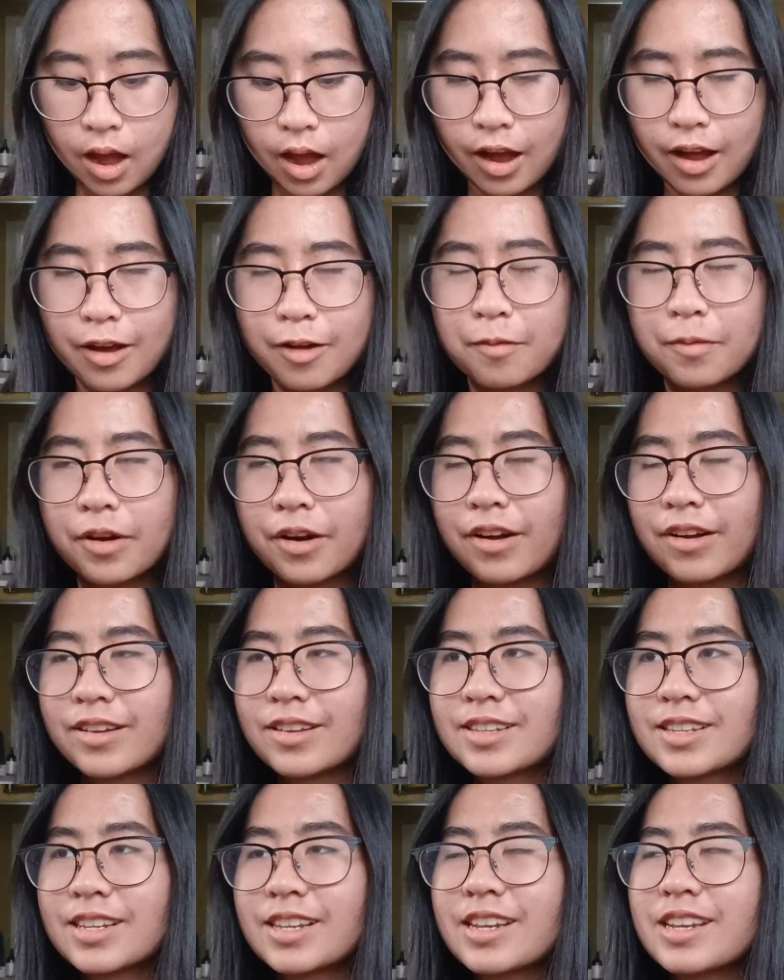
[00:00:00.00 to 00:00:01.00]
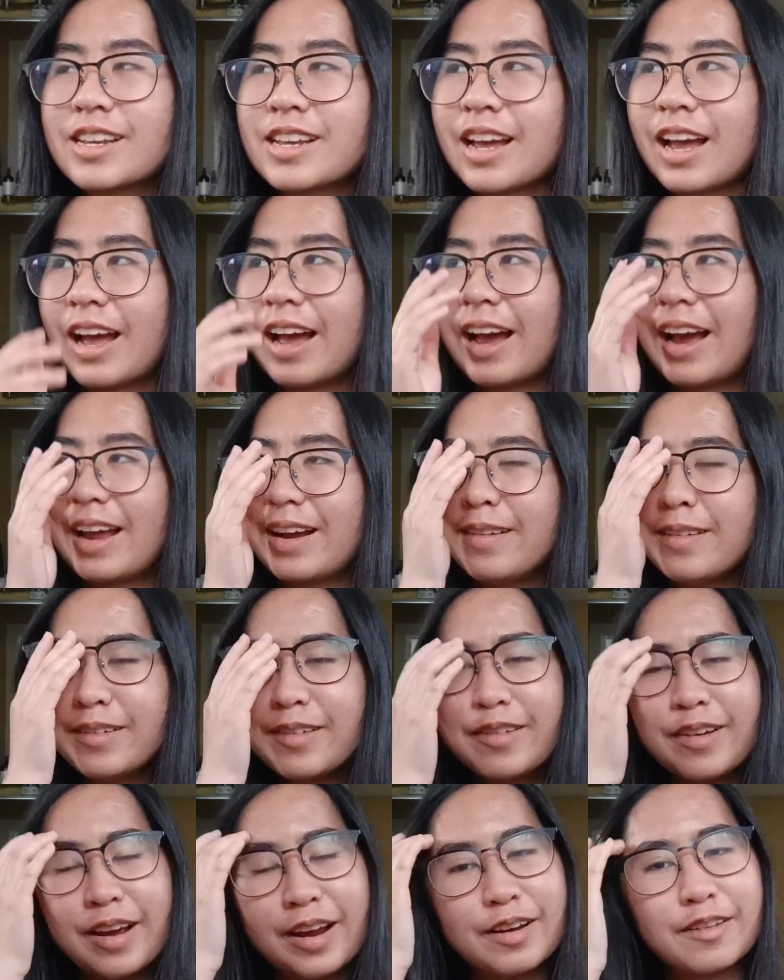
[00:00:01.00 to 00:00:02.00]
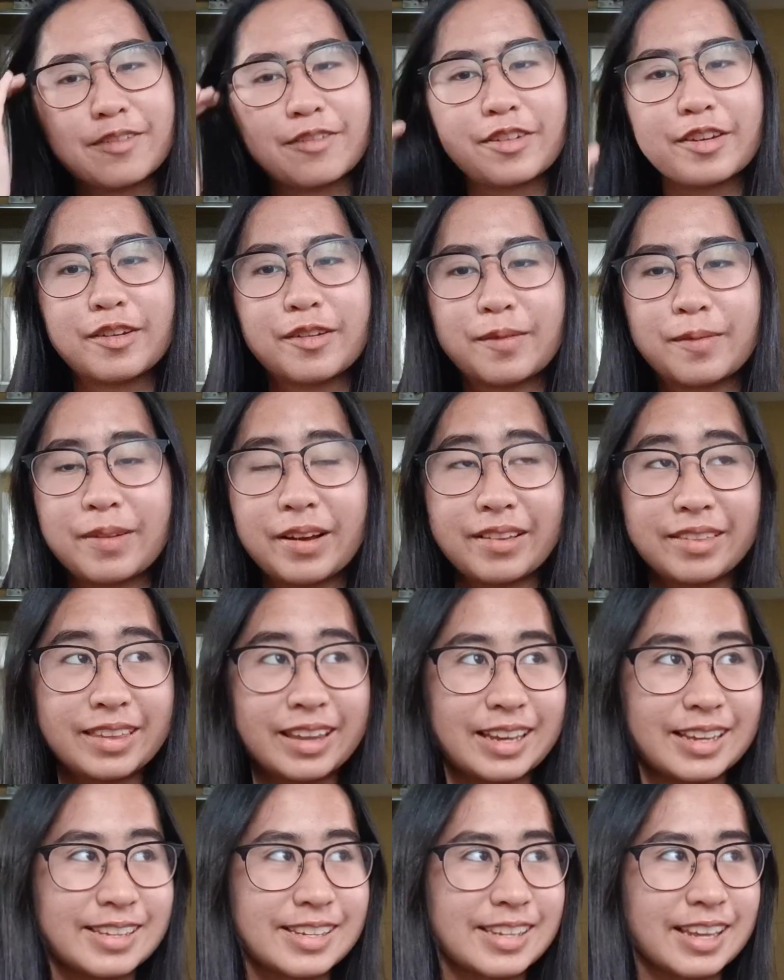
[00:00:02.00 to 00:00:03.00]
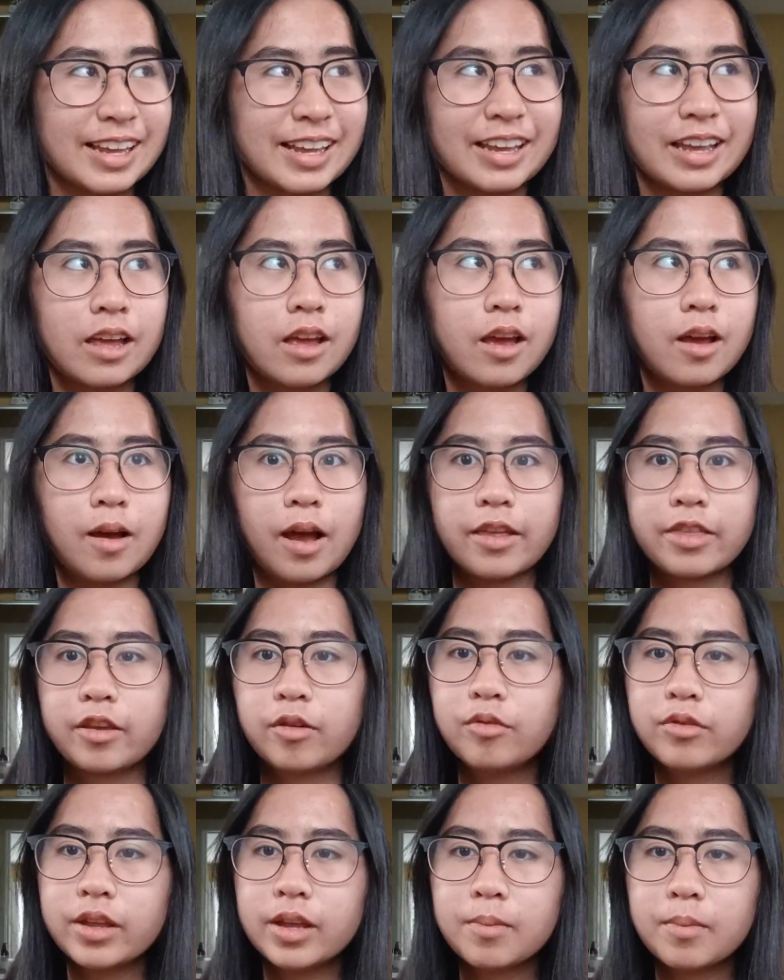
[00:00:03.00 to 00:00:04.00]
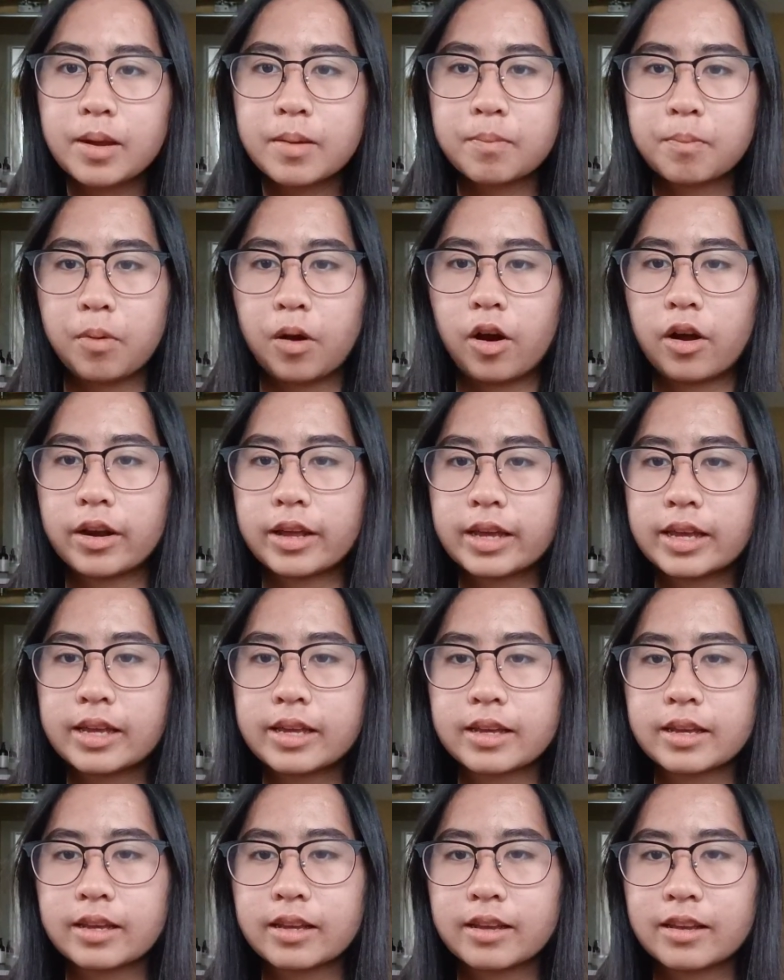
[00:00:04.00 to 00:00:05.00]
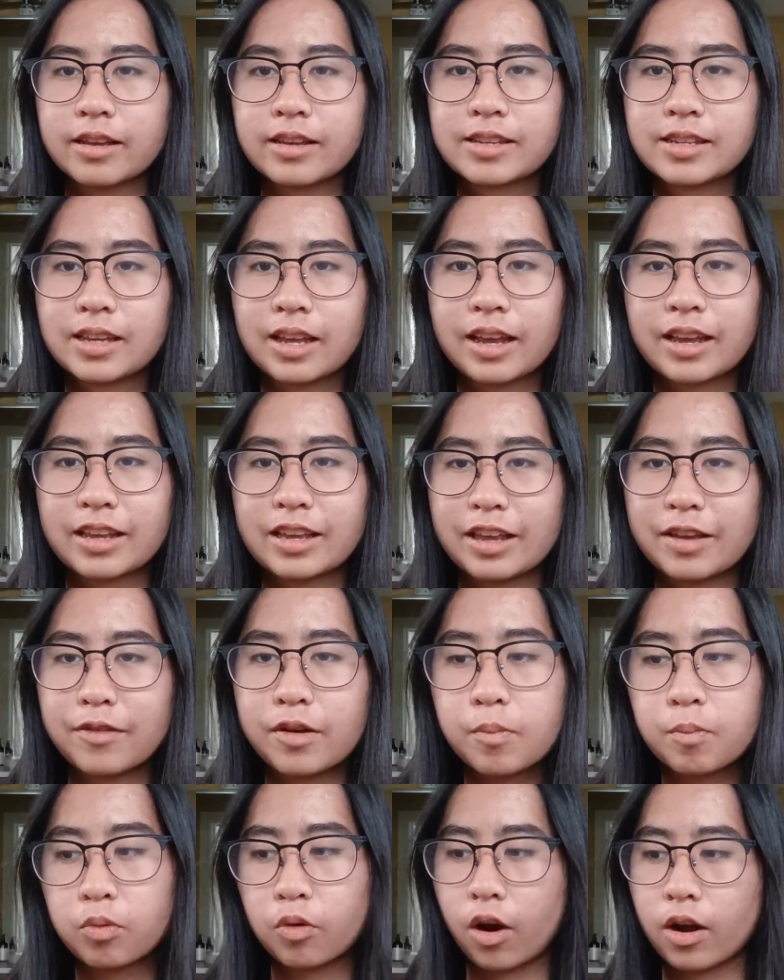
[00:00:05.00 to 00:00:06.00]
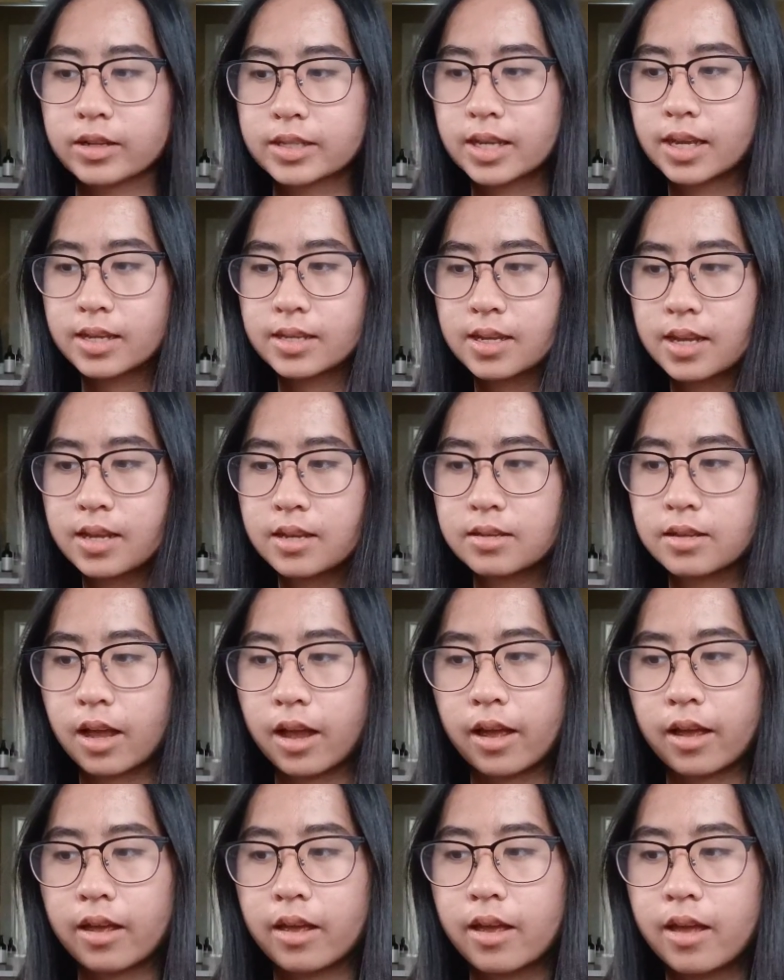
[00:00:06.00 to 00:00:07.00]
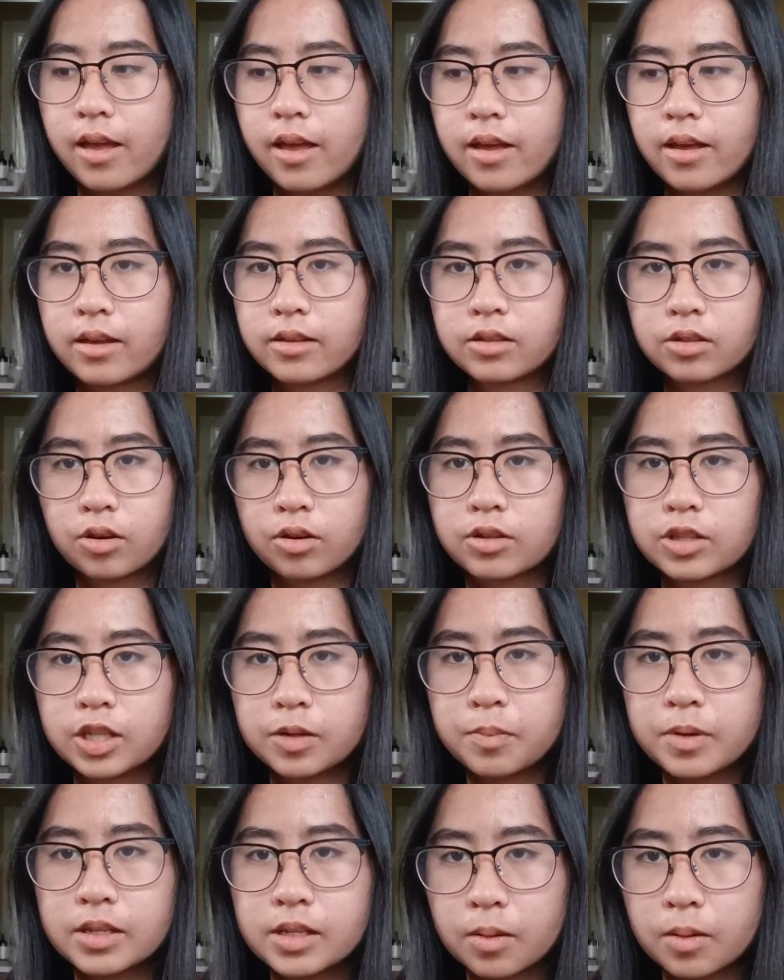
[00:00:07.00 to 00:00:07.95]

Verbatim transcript: um, honestly, I don't know how to feel about this. Like, I don't think my body is like even processing that it's going to be